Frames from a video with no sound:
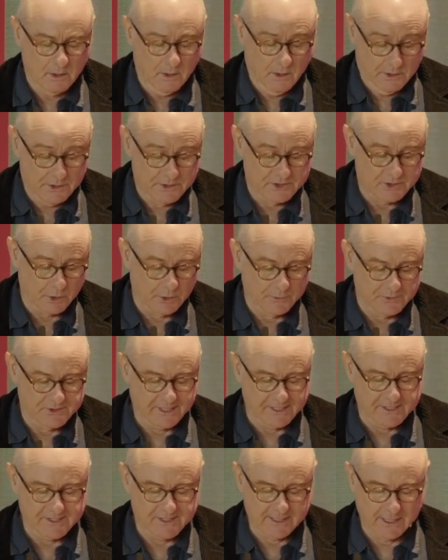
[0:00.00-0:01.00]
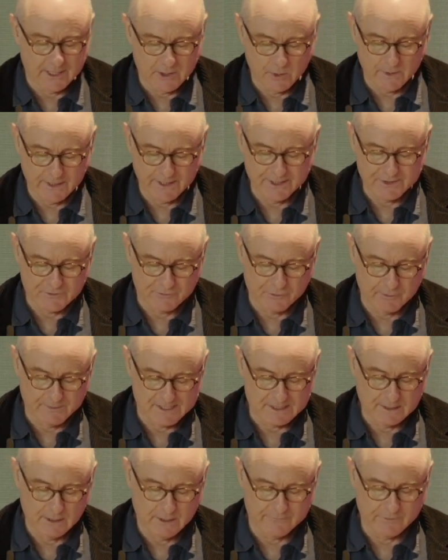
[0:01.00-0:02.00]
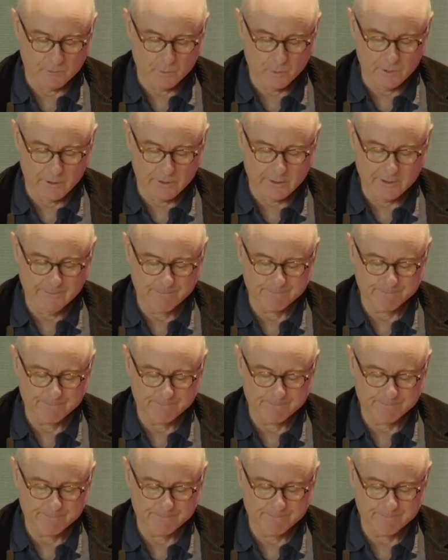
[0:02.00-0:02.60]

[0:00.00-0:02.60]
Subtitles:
So, 6 takeaways from his life and work.